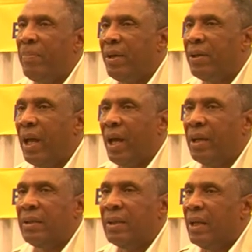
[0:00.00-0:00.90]
But
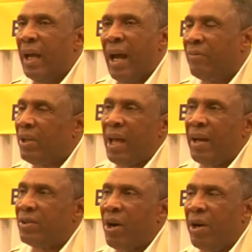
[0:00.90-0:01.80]
after
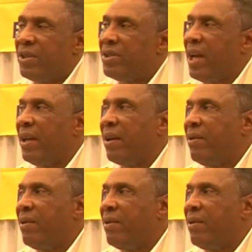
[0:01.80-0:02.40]
that, it's hard to say. The